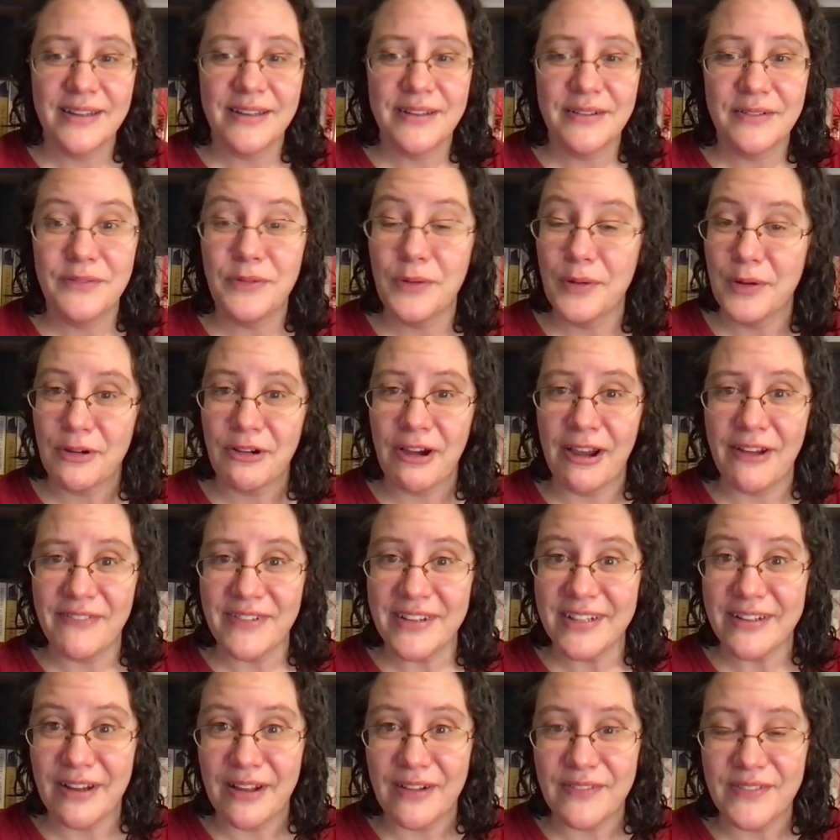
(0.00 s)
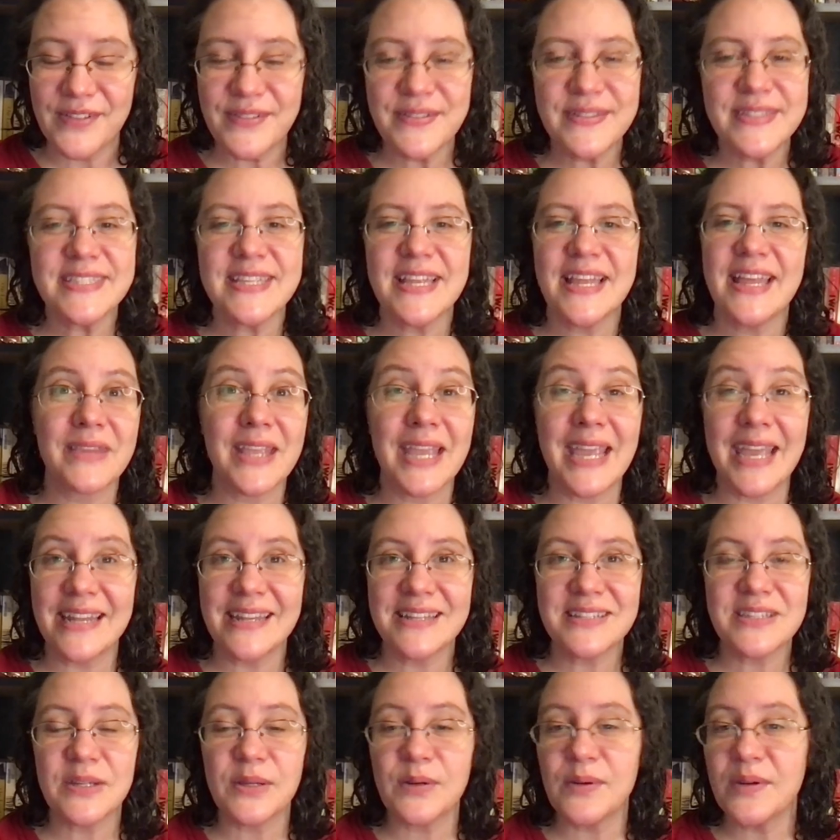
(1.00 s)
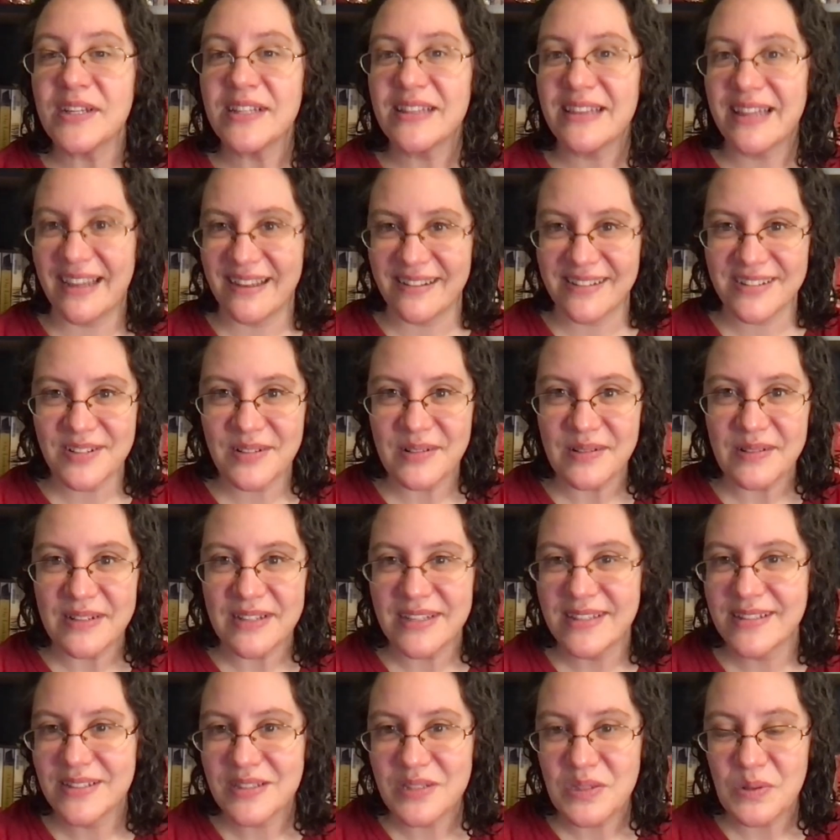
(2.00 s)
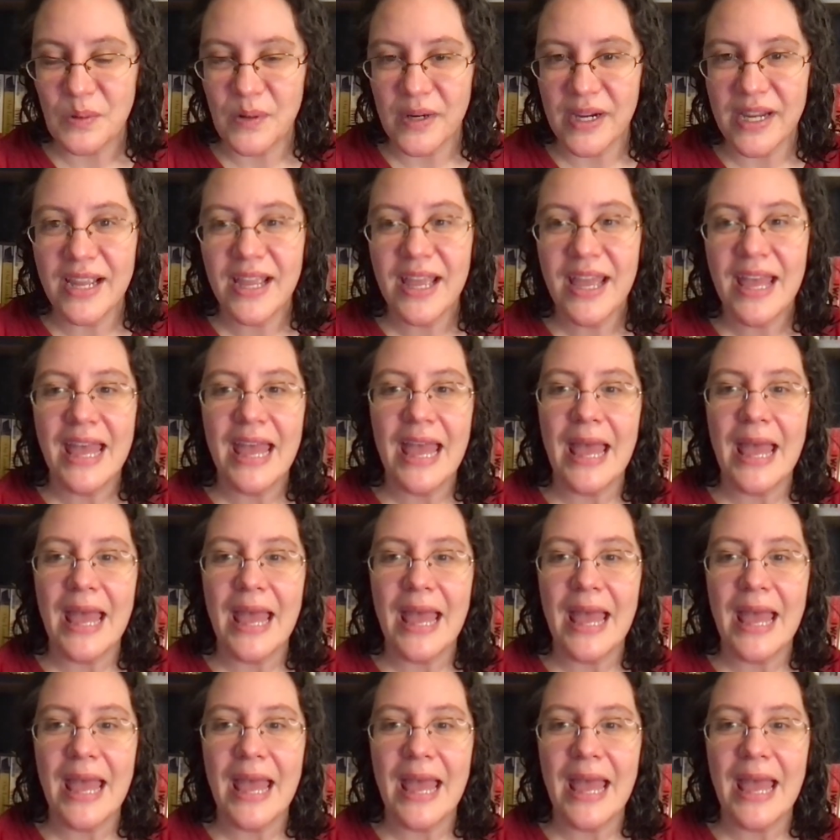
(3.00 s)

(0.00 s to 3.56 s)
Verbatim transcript: for graphic novels. And it's a Green Lantern story.